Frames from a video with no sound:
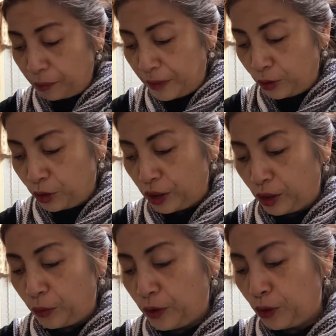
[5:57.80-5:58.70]
me to share
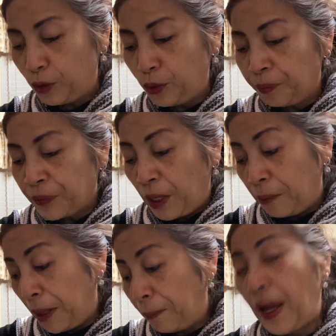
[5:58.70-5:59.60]
with you.
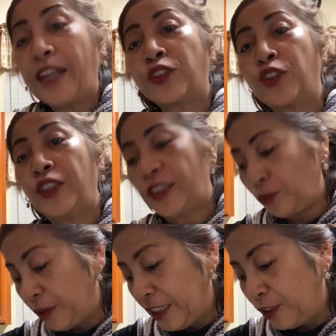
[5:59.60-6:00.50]
My passion is
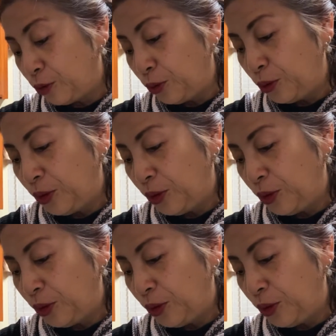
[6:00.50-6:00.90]
really to